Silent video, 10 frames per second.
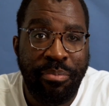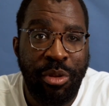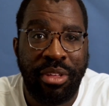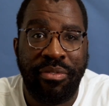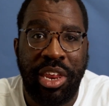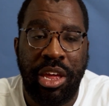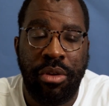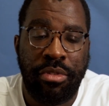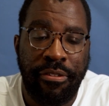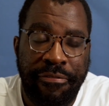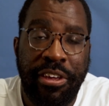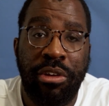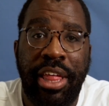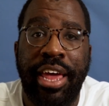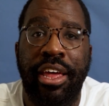music video to
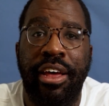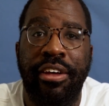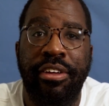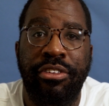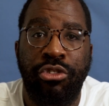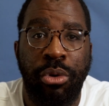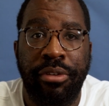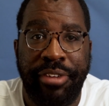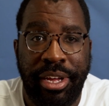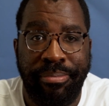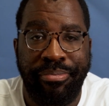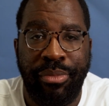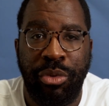feel like a short film,